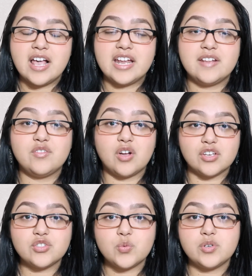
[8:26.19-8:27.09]
And if you
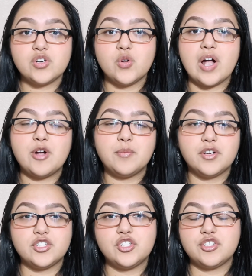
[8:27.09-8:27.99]
also want to know how
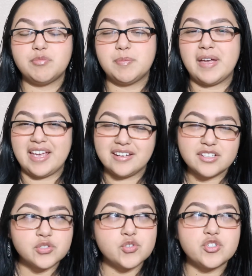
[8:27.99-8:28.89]
much you should be paying
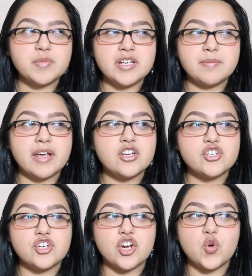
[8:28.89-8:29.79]
a social media
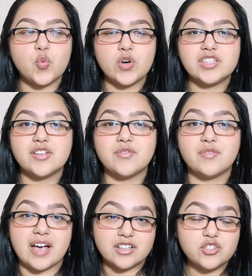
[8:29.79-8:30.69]
manager, and what the
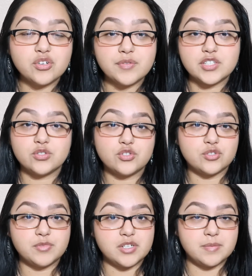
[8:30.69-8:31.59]
value of a
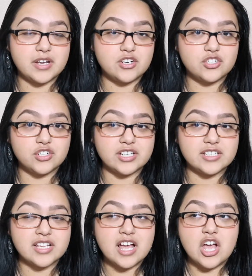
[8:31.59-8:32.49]
social media manager is,